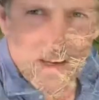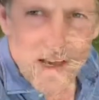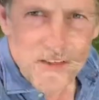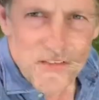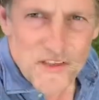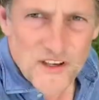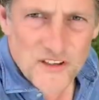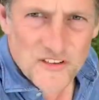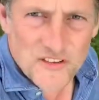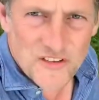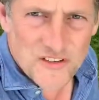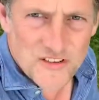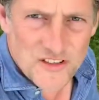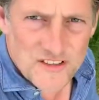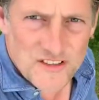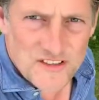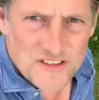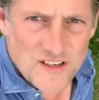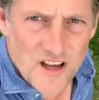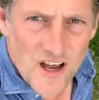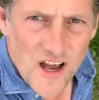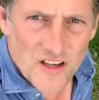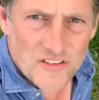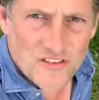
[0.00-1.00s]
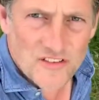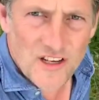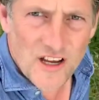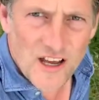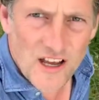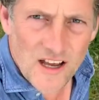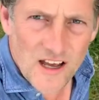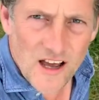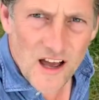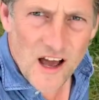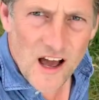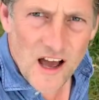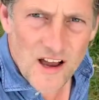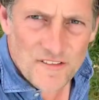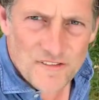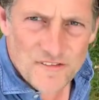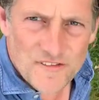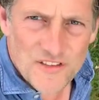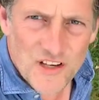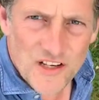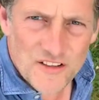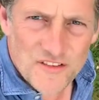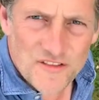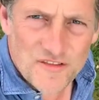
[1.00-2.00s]
this is a disaster. I've
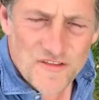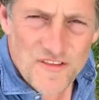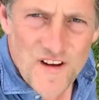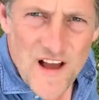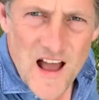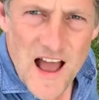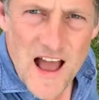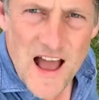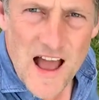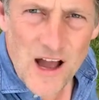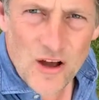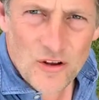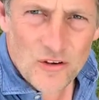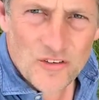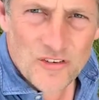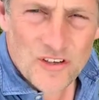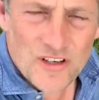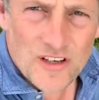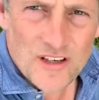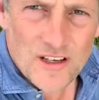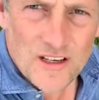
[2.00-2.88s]
just found